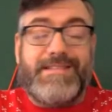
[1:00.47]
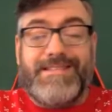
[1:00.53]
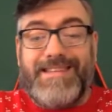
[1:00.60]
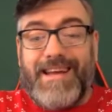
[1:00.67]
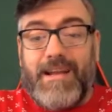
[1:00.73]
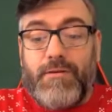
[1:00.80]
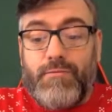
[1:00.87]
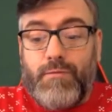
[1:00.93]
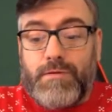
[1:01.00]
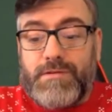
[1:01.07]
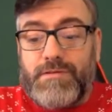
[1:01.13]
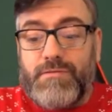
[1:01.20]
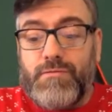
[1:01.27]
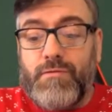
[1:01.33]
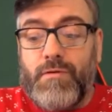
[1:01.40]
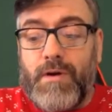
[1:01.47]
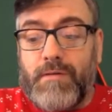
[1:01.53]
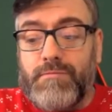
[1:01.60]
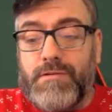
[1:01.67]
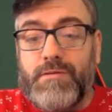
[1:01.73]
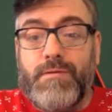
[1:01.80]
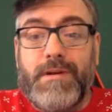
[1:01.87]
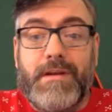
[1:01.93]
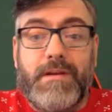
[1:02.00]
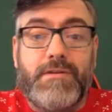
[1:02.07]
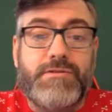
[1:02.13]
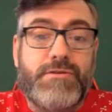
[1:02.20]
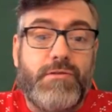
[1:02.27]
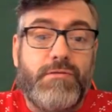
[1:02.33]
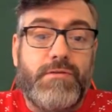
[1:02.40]
tell you what to do or how to do it. I'm going to
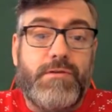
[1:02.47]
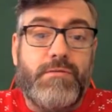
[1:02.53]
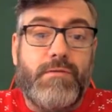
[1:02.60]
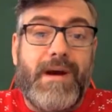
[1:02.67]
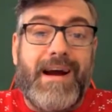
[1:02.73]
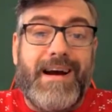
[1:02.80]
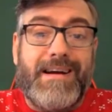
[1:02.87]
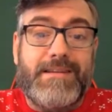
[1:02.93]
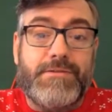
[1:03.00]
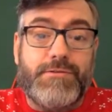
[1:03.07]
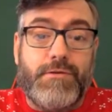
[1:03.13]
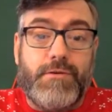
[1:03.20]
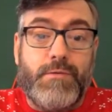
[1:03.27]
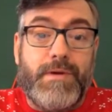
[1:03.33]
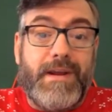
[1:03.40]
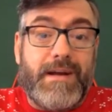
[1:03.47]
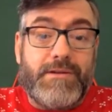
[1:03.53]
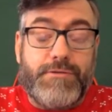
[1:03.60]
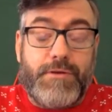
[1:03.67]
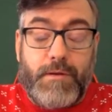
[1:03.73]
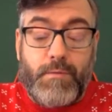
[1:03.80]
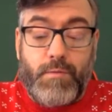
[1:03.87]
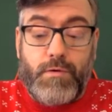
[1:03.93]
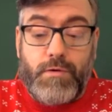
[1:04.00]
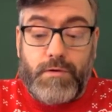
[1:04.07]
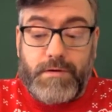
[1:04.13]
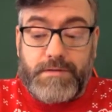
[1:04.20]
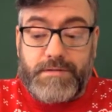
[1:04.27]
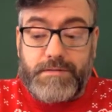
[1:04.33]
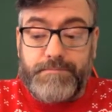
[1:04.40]
show you and show you it actually
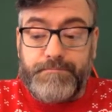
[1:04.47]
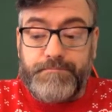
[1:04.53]
works.